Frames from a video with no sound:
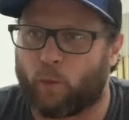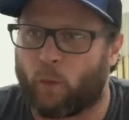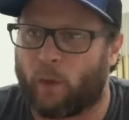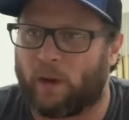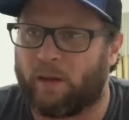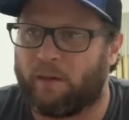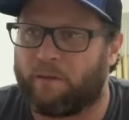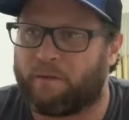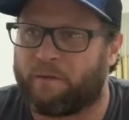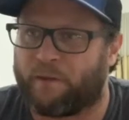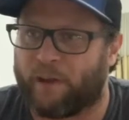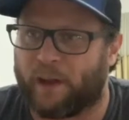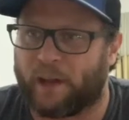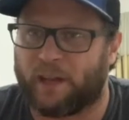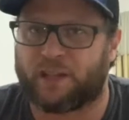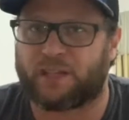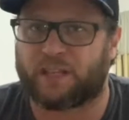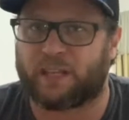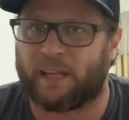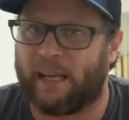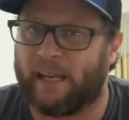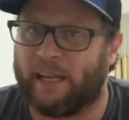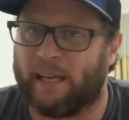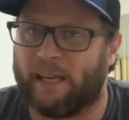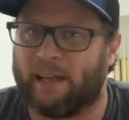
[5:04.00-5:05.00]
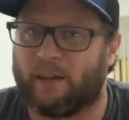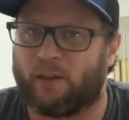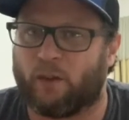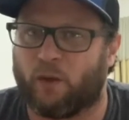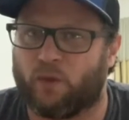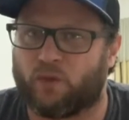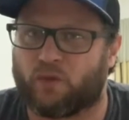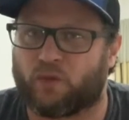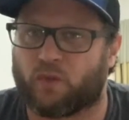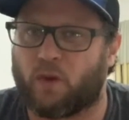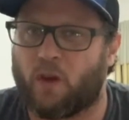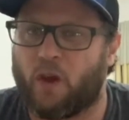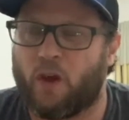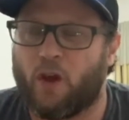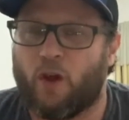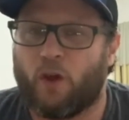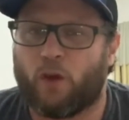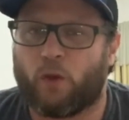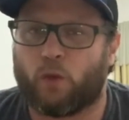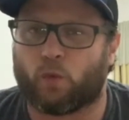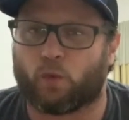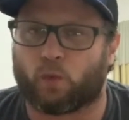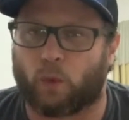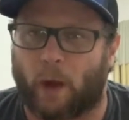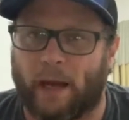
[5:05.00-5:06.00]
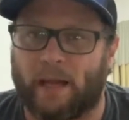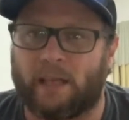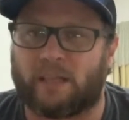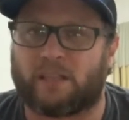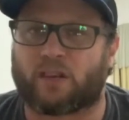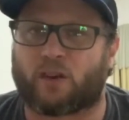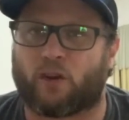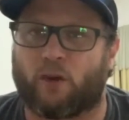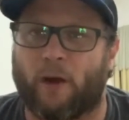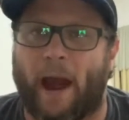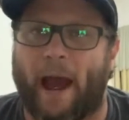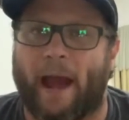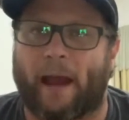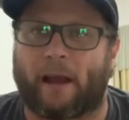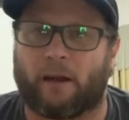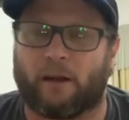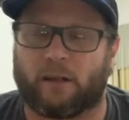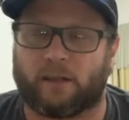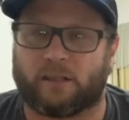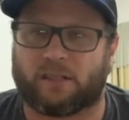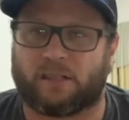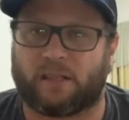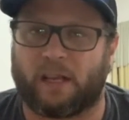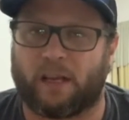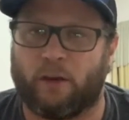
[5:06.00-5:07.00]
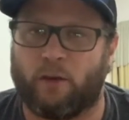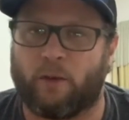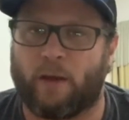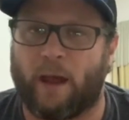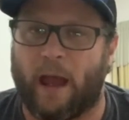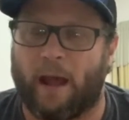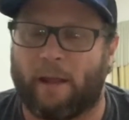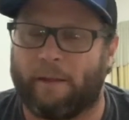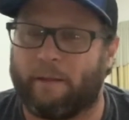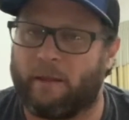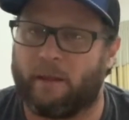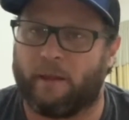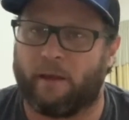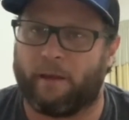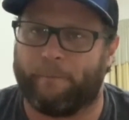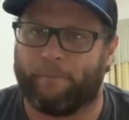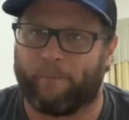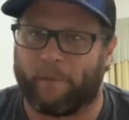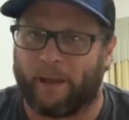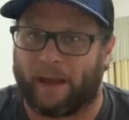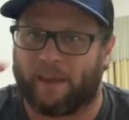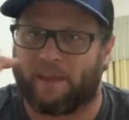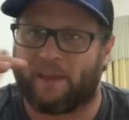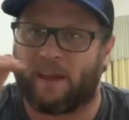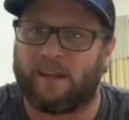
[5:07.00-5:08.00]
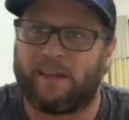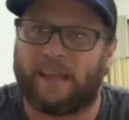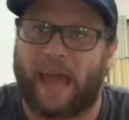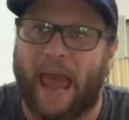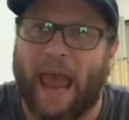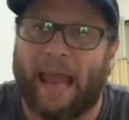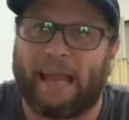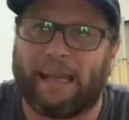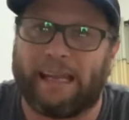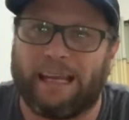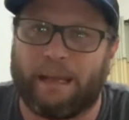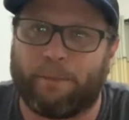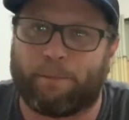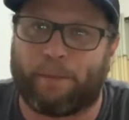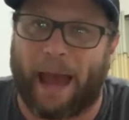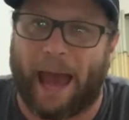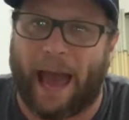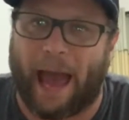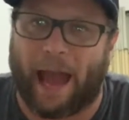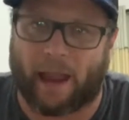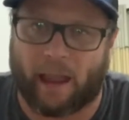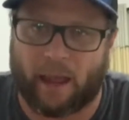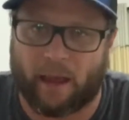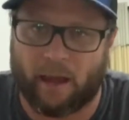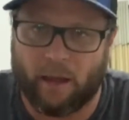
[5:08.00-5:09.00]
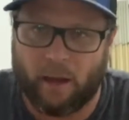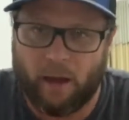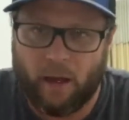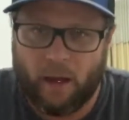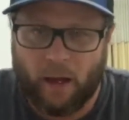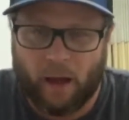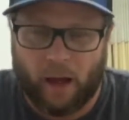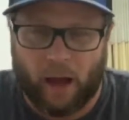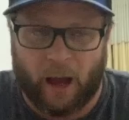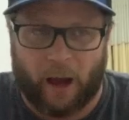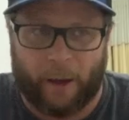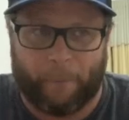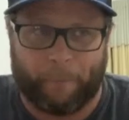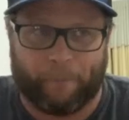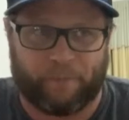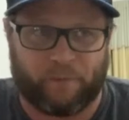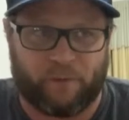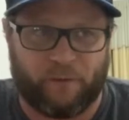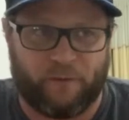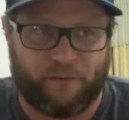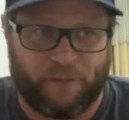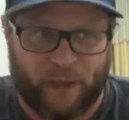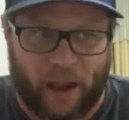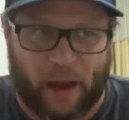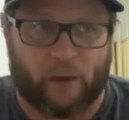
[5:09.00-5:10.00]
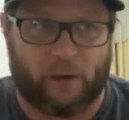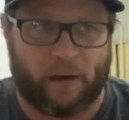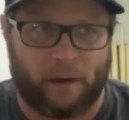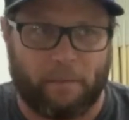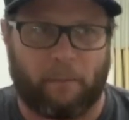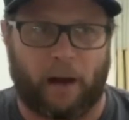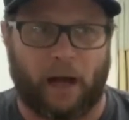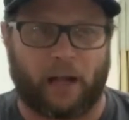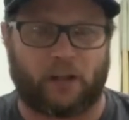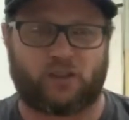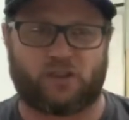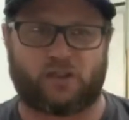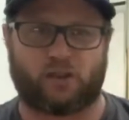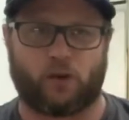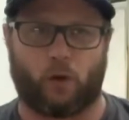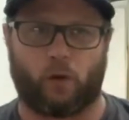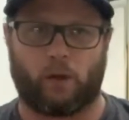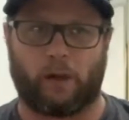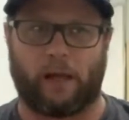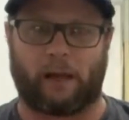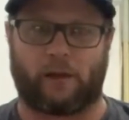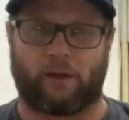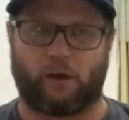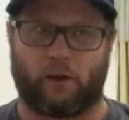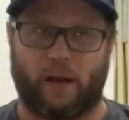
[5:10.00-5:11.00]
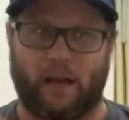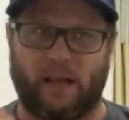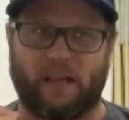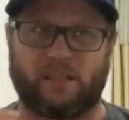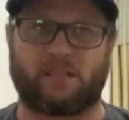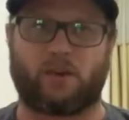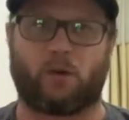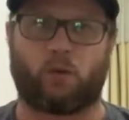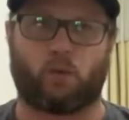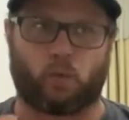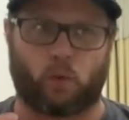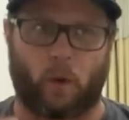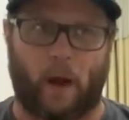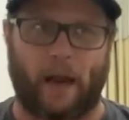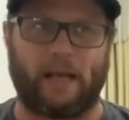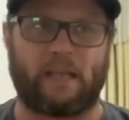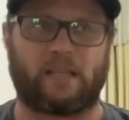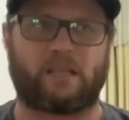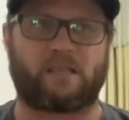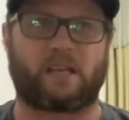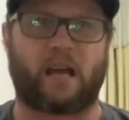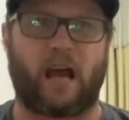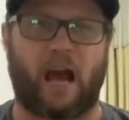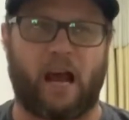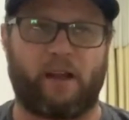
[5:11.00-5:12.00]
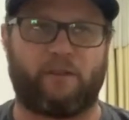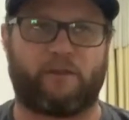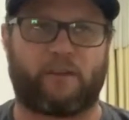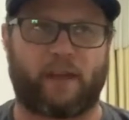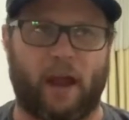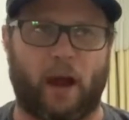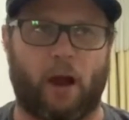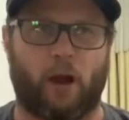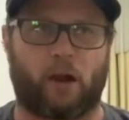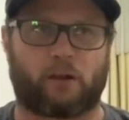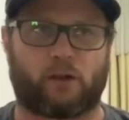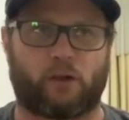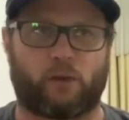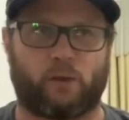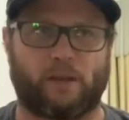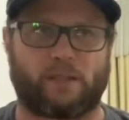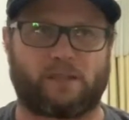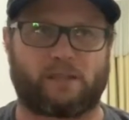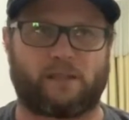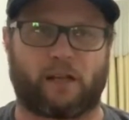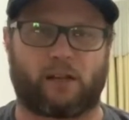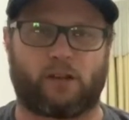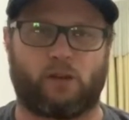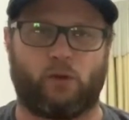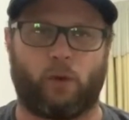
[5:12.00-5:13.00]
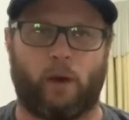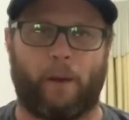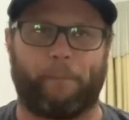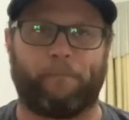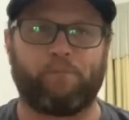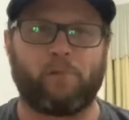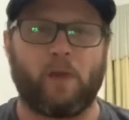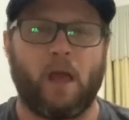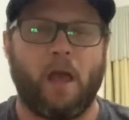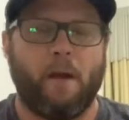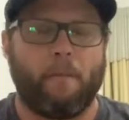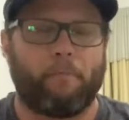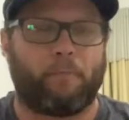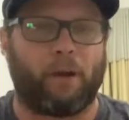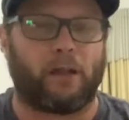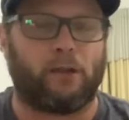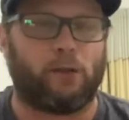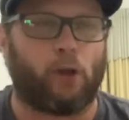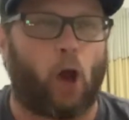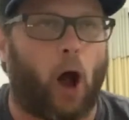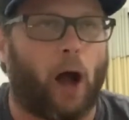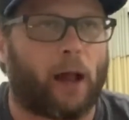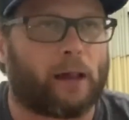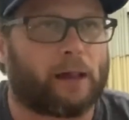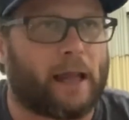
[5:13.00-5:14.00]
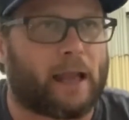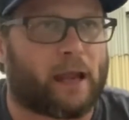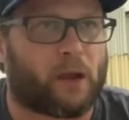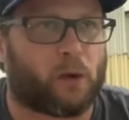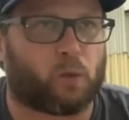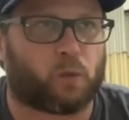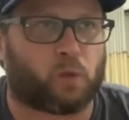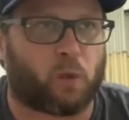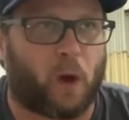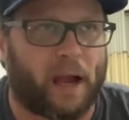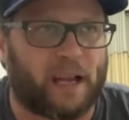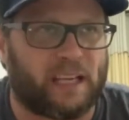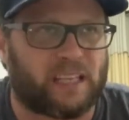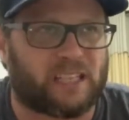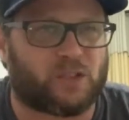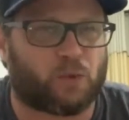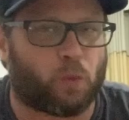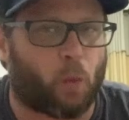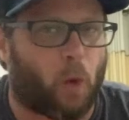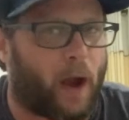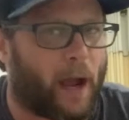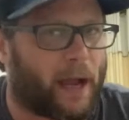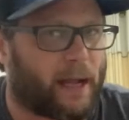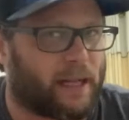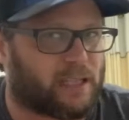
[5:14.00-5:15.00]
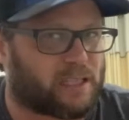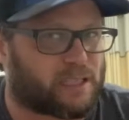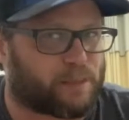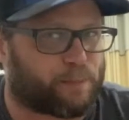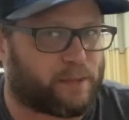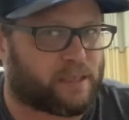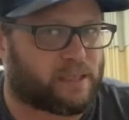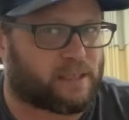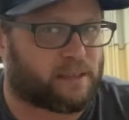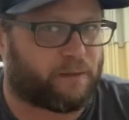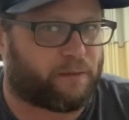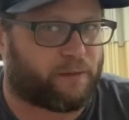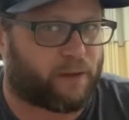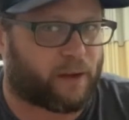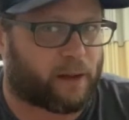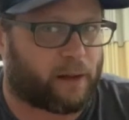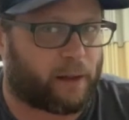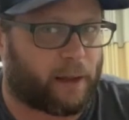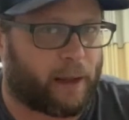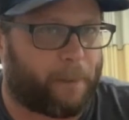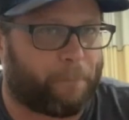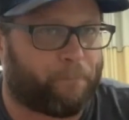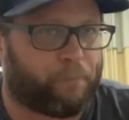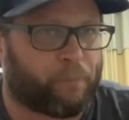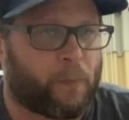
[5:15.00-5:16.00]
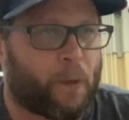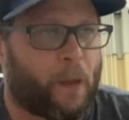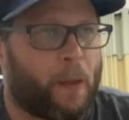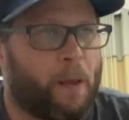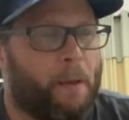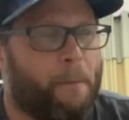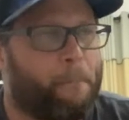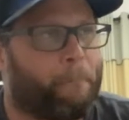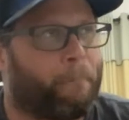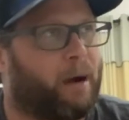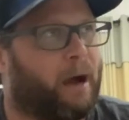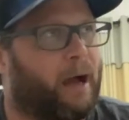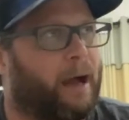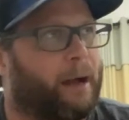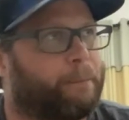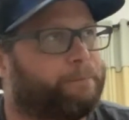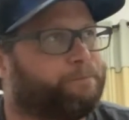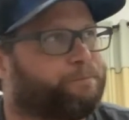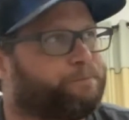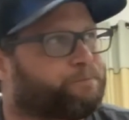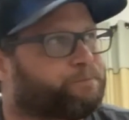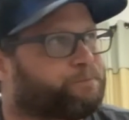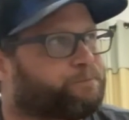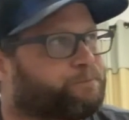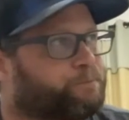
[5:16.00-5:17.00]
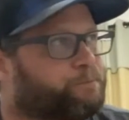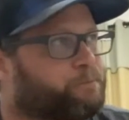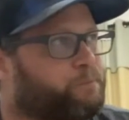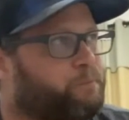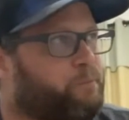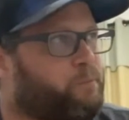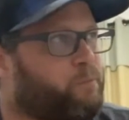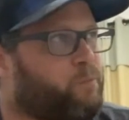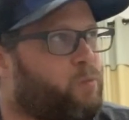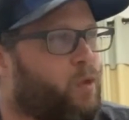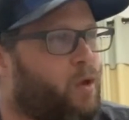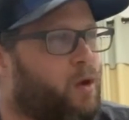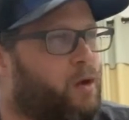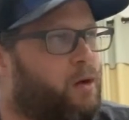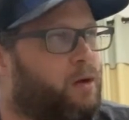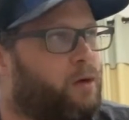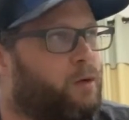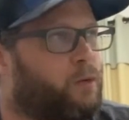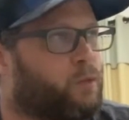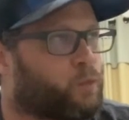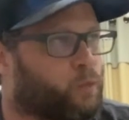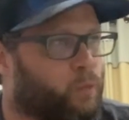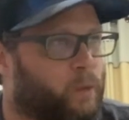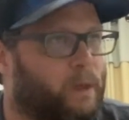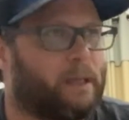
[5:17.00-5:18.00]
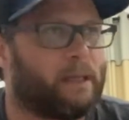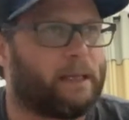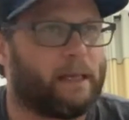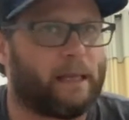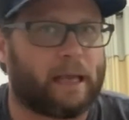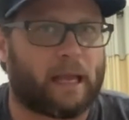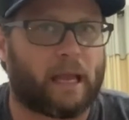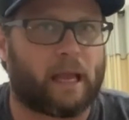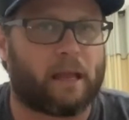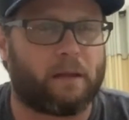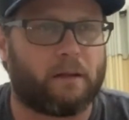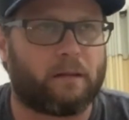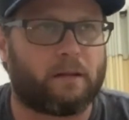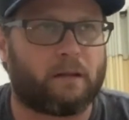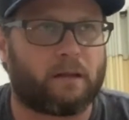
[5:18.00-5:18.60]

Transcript: when you finish eating those rice crackers that you get in the like the dandy pack. Very much so, like there is a rice kind of characteristic to it, but not like a rice wine specifically, but really